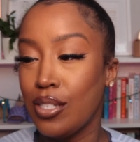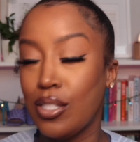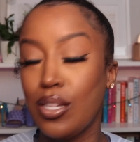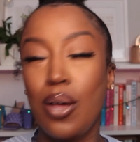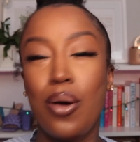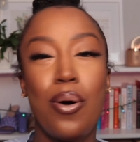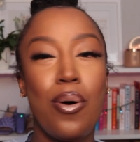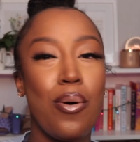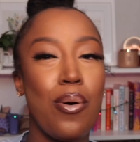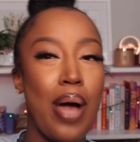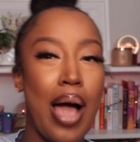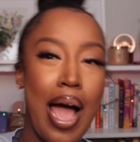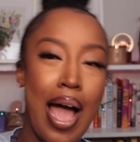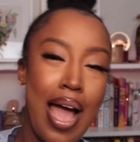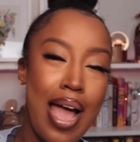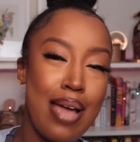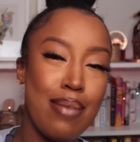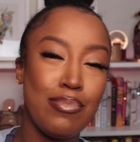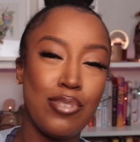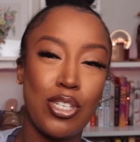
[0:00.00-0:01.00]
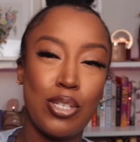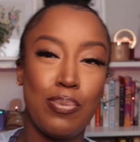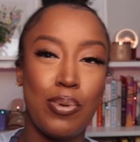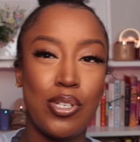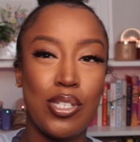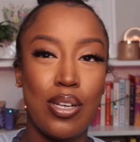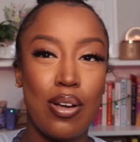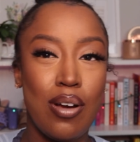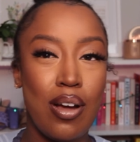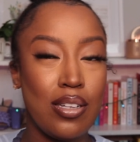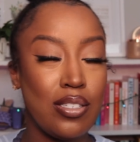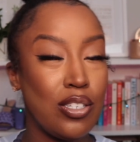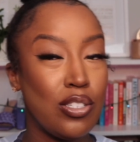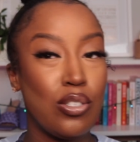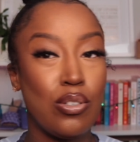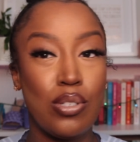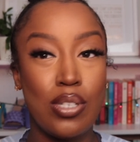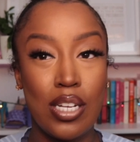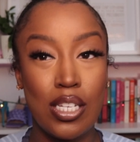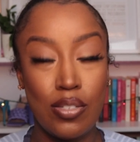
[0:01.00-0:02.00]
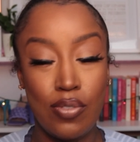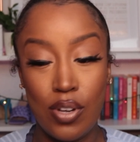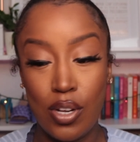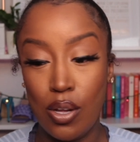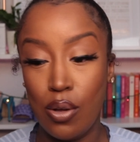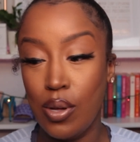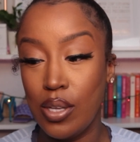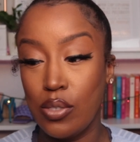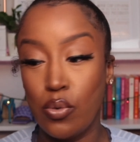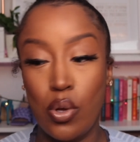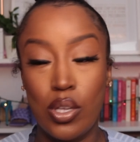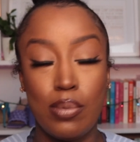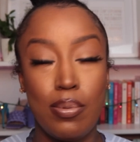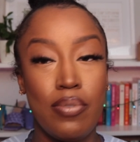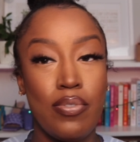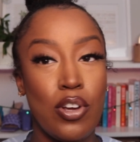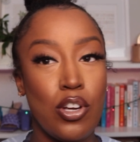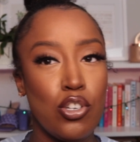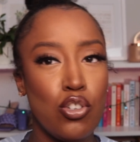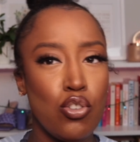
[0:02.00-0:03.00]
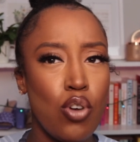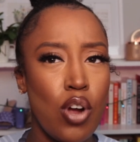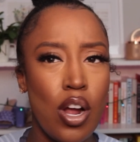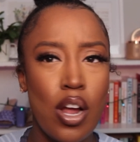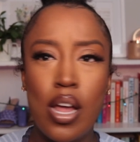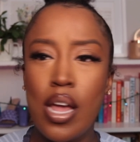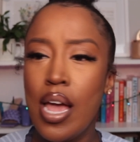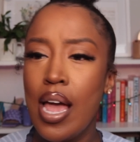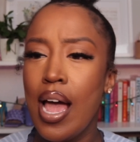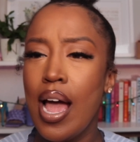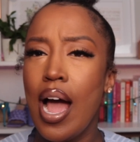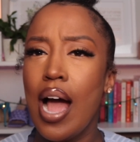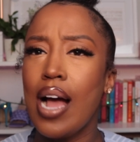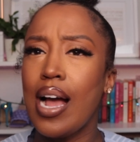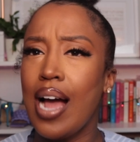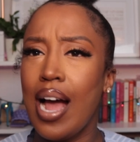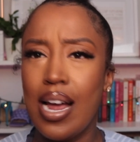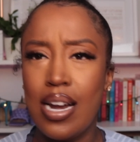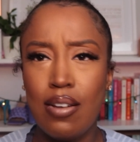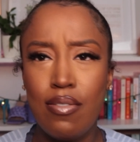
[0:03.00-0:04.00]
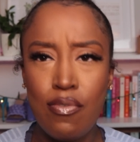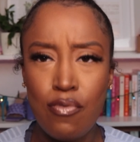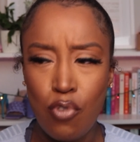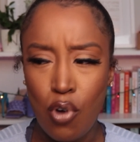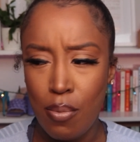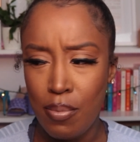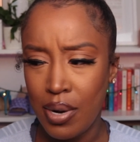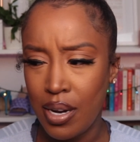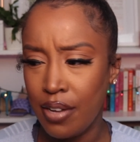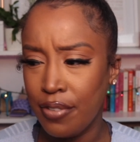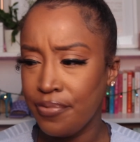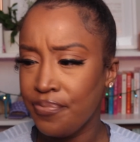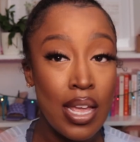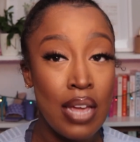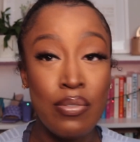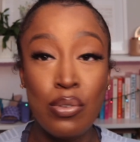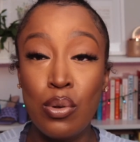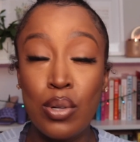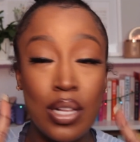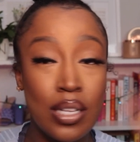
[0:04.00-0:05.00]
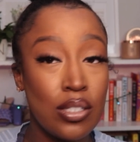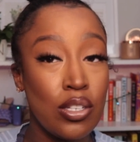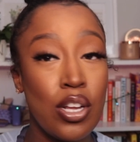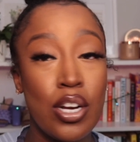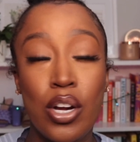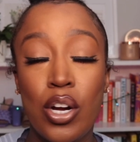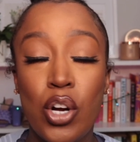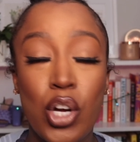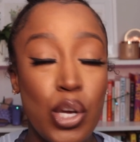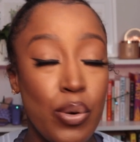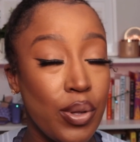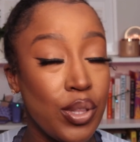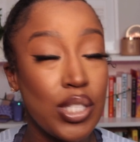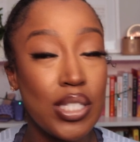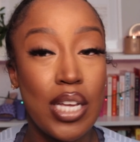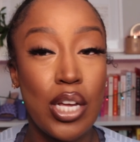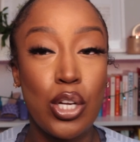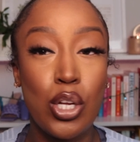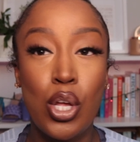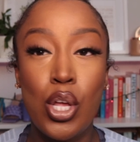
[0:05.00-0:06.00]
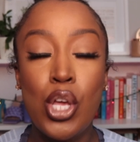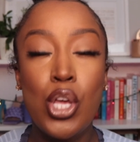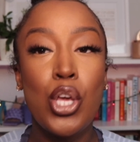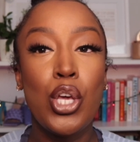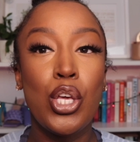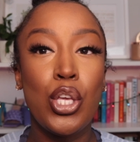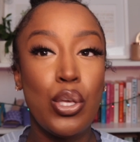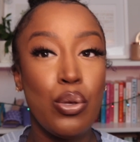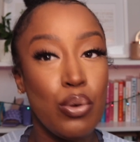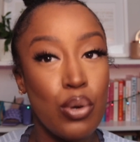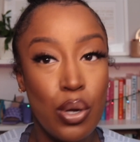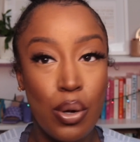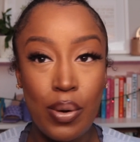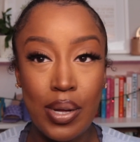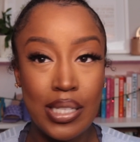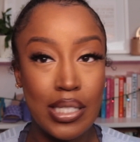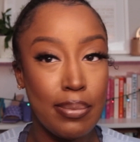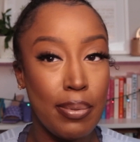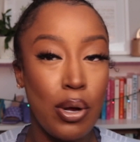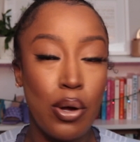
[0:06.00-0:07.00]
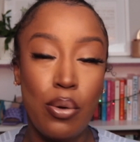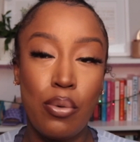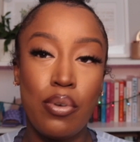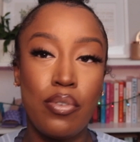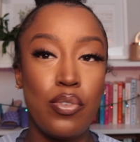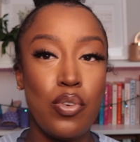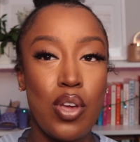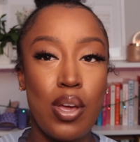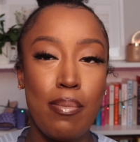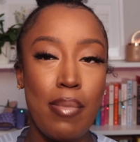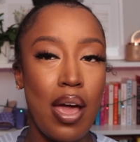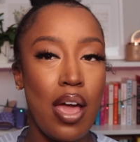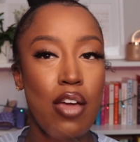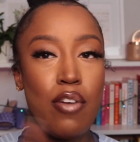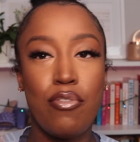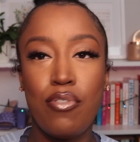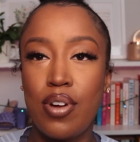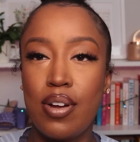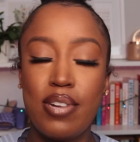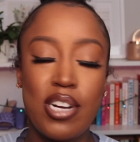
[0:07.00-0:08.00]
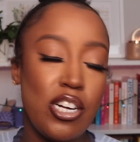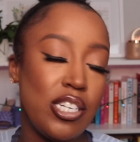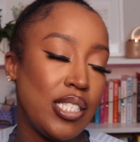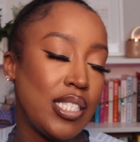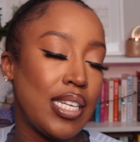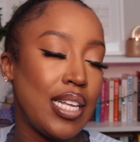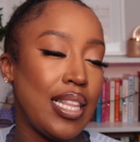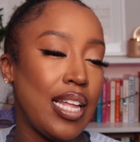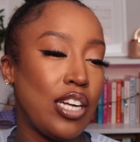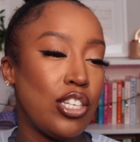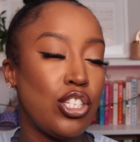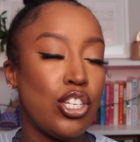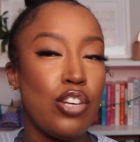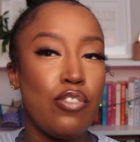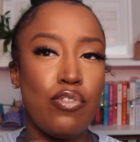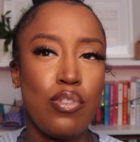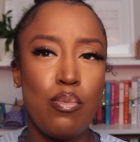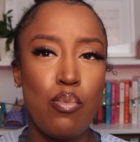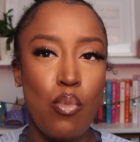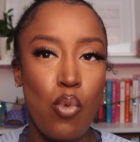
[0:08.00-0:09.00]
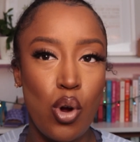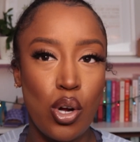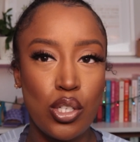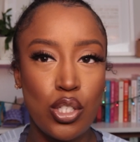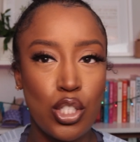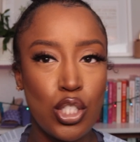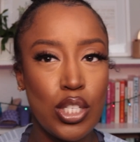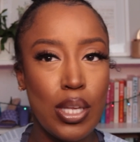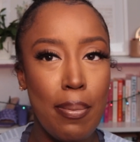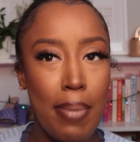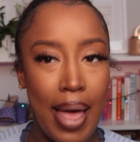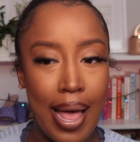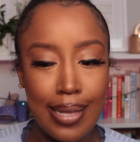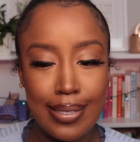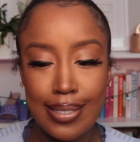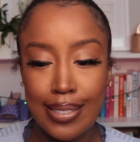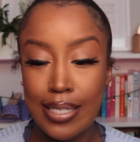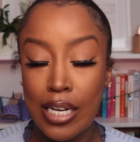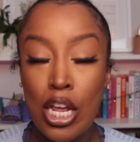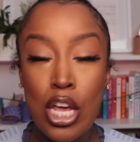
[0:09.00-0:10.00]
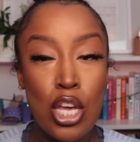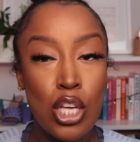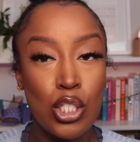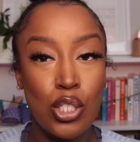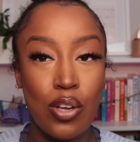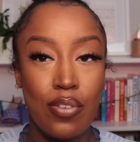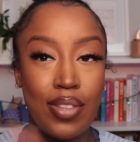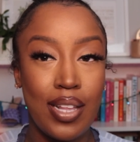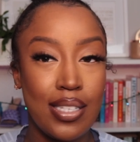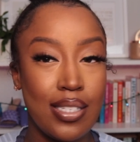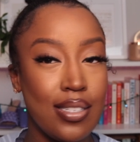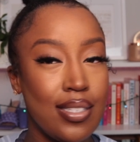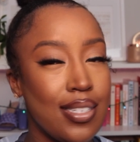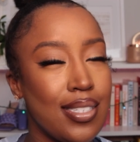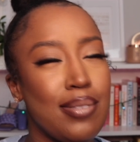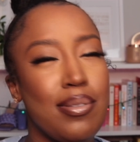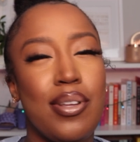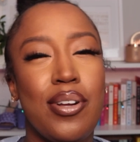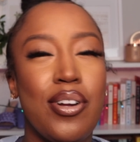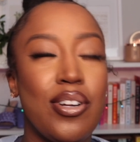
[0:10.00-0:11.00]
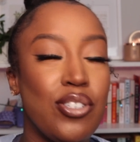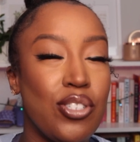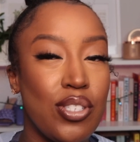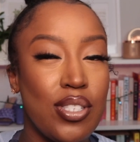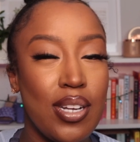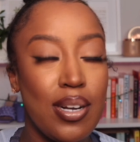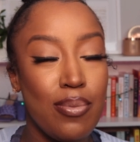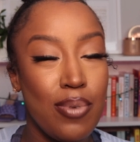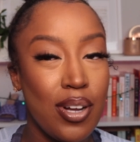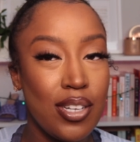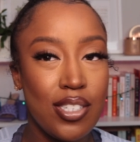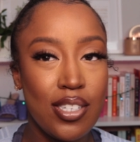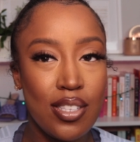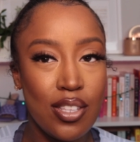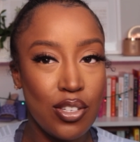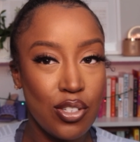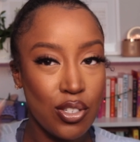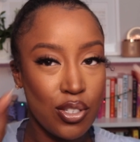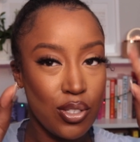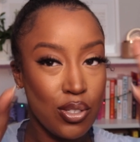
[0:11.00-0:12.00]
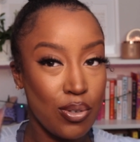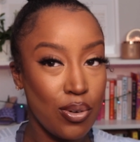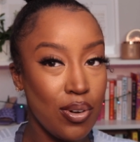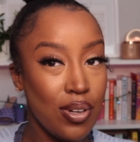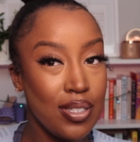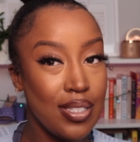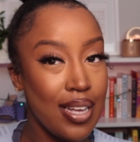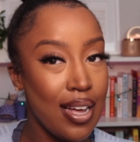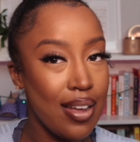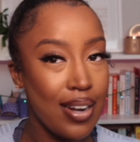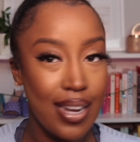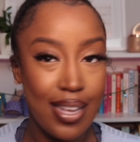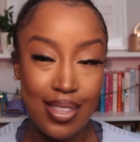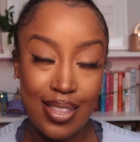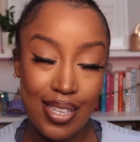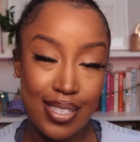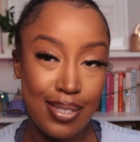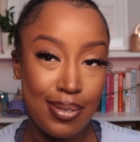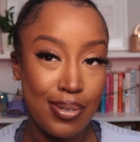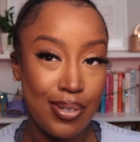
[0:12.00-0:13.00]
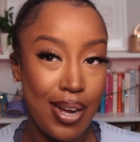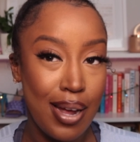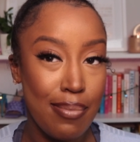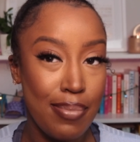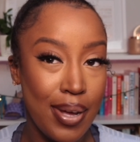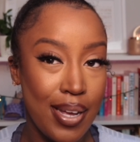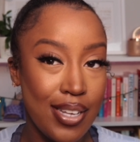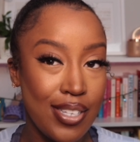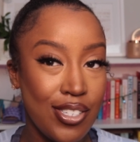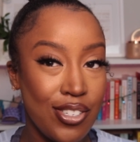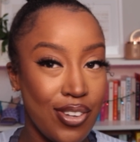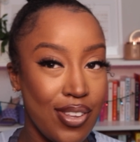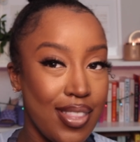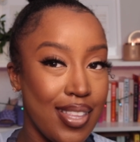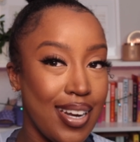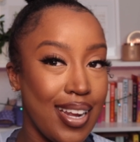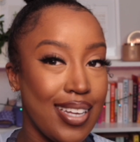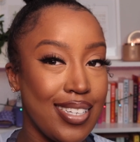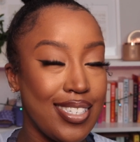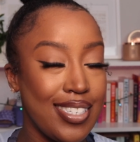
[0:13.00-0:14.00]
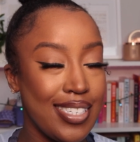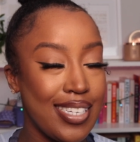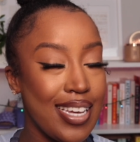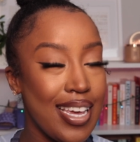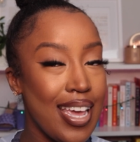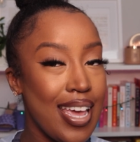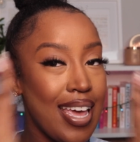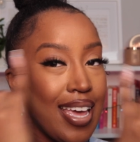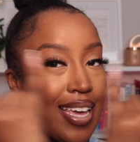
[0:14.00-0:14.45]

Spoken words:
So I'm just pushing out content. So today's video is going to be very short, kind of informative. If you clicked on it or you read the title, you know it's about reviewing my fragrance collection from worst to best. So if that sounds like something you're interested in watching, then just scroll down, hit the subscribe button, join the NATTGEE